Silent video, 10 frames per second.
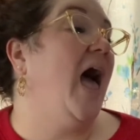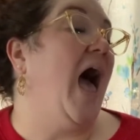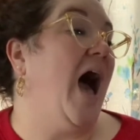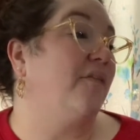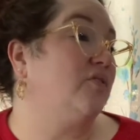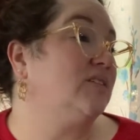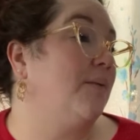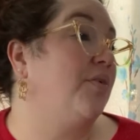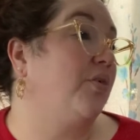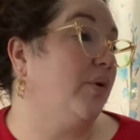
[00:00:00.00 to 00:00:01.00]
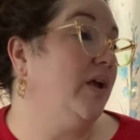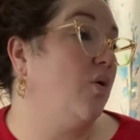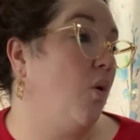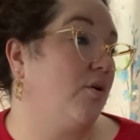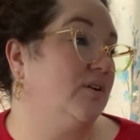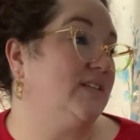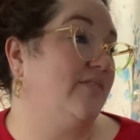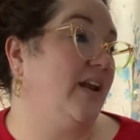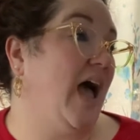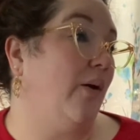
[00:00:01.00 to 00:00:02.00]
After some 3/4 of
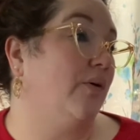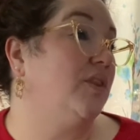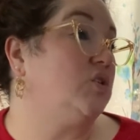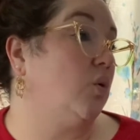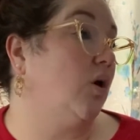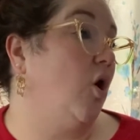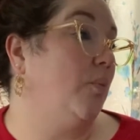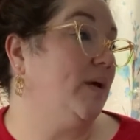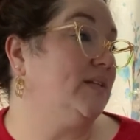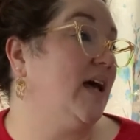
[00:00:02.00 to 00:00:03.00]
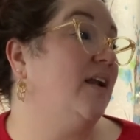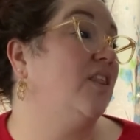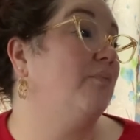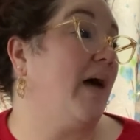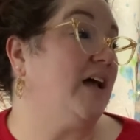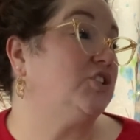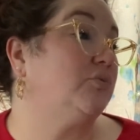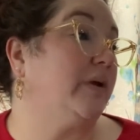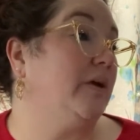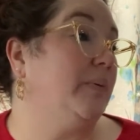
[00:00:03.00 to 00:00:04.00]
an hour, the door opened, and the badger
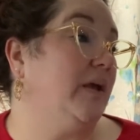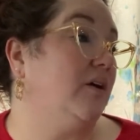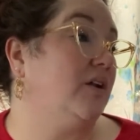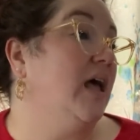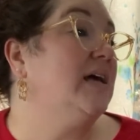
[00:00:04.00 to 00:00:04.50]
reappeared,